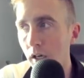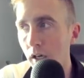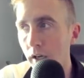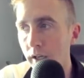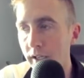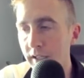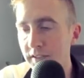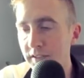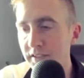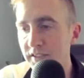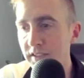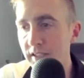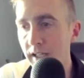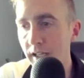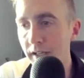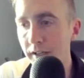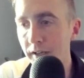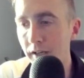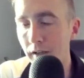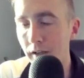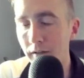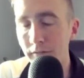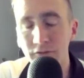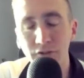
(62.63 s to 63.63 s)
instead
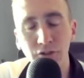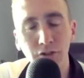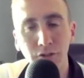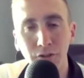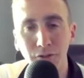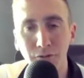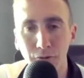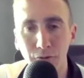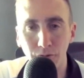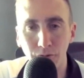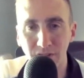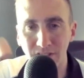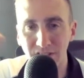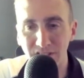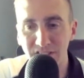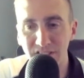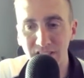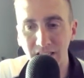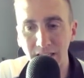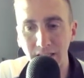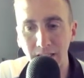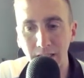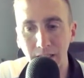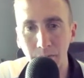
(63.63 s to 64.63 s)
of still the
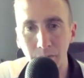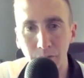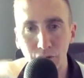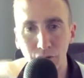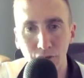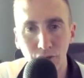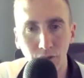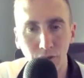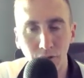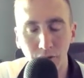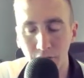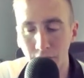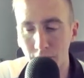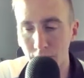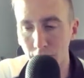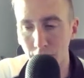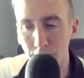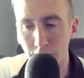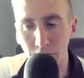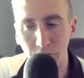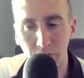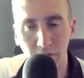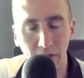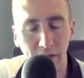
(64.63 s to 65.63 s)
same
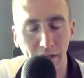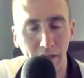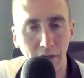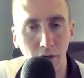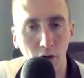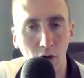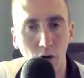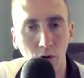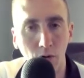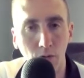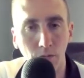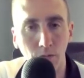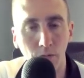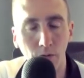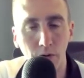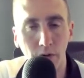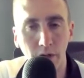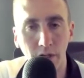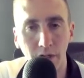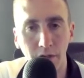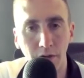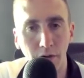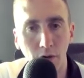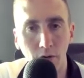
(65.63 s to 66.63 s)
circular thing over
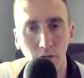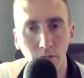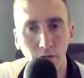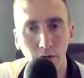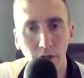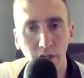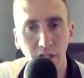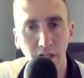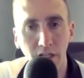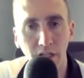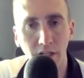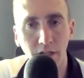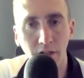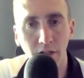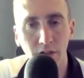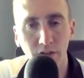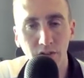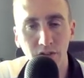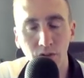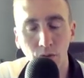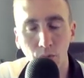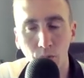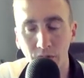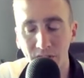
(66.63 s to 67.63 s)
and over again.
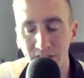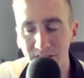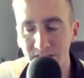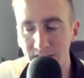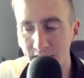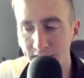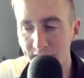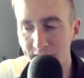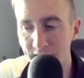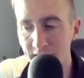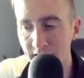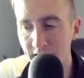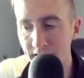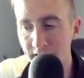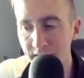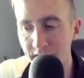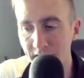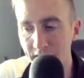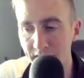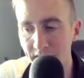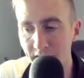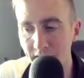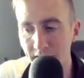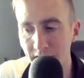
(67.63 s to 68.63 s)
So what is that thing?
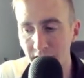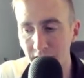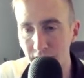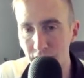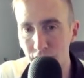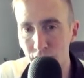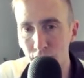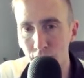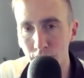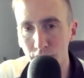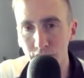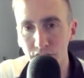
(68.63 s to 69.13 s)
That thing is dual